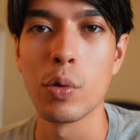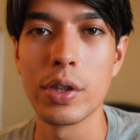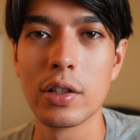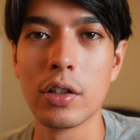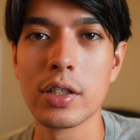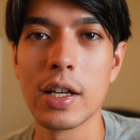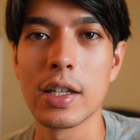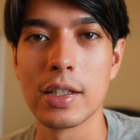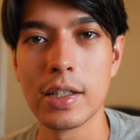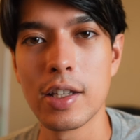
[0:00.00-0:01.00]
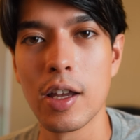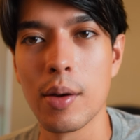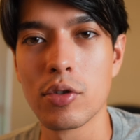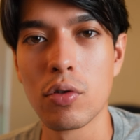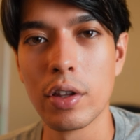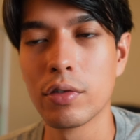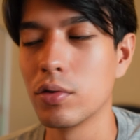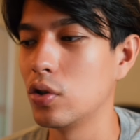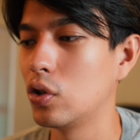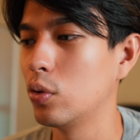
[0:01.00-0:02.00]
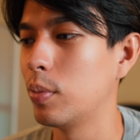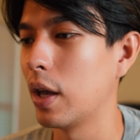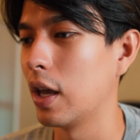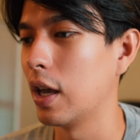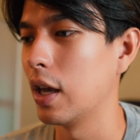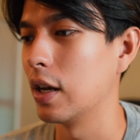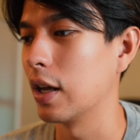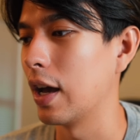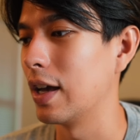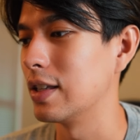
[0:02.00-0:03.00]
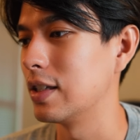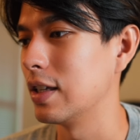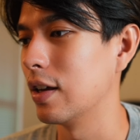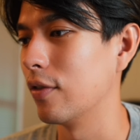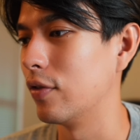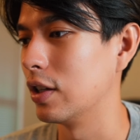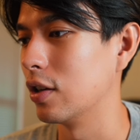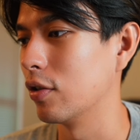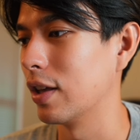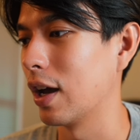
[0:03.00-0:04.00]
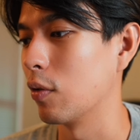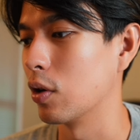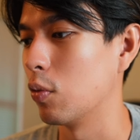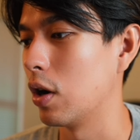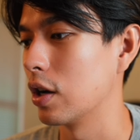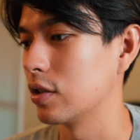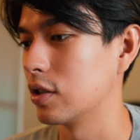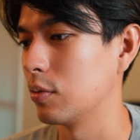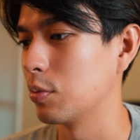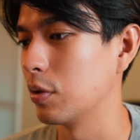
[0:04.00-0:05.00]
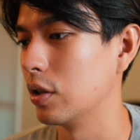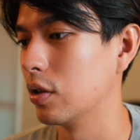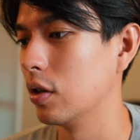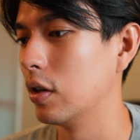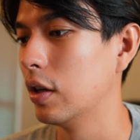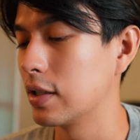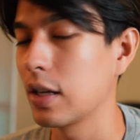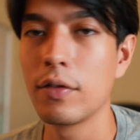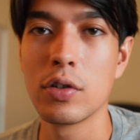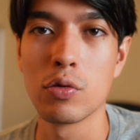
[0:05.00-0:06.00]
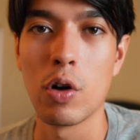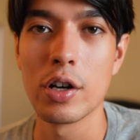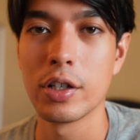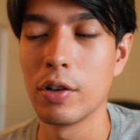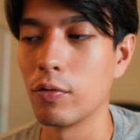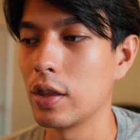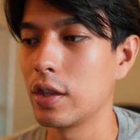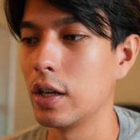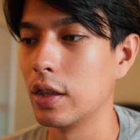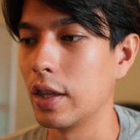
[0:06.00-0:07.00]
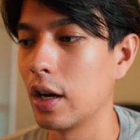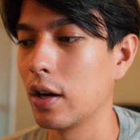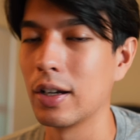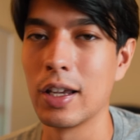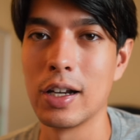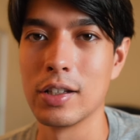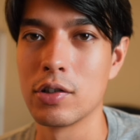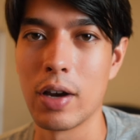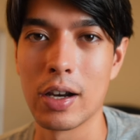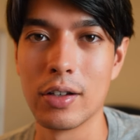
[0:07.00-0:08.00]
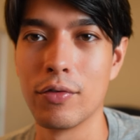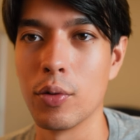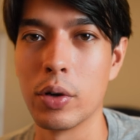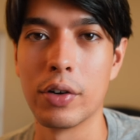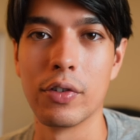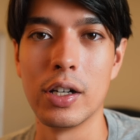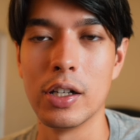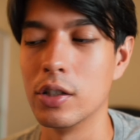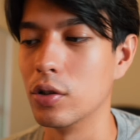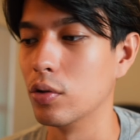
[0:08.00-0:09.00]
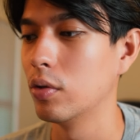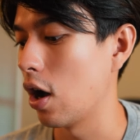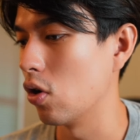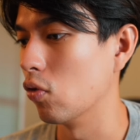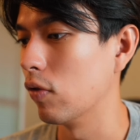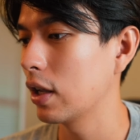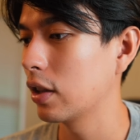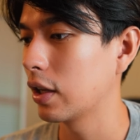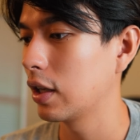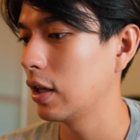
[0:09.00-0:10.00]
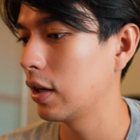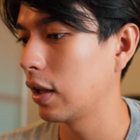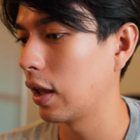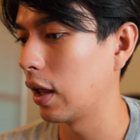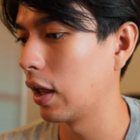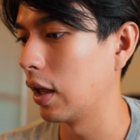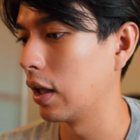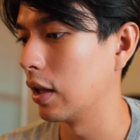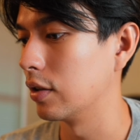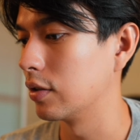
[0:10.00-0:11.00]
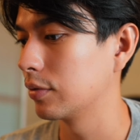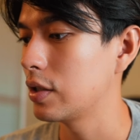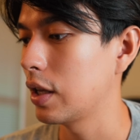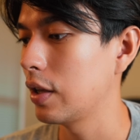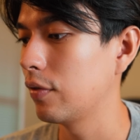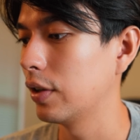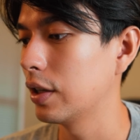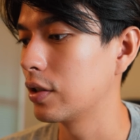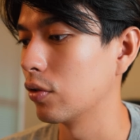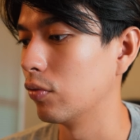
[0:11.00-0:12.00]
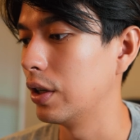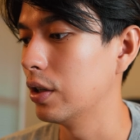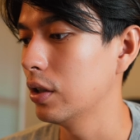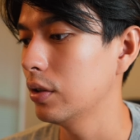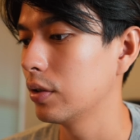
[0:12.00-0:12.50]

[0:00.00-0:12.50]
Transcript: So what this looks like is let's say I'm scrolling through YouTube and I see a video that I want to watch. It seems pretty good. Instead of just watching it right then and there and getting distracted from whatever I need to do, I'll right click it and save link to reader.